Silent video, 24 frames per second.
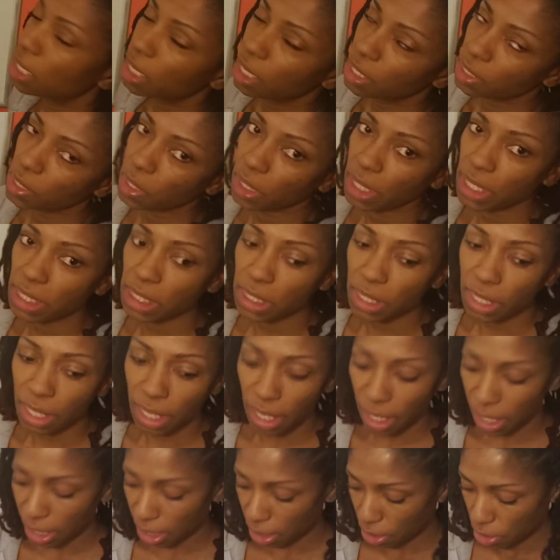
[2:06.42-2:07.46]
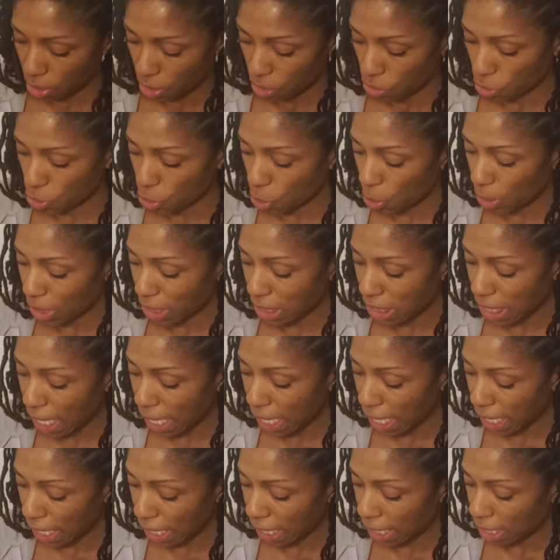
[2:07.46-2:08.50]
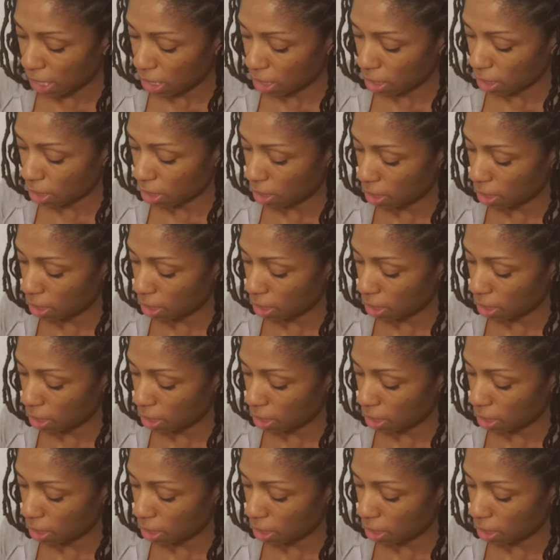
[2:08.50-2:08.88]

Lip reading: So let's look at choice A,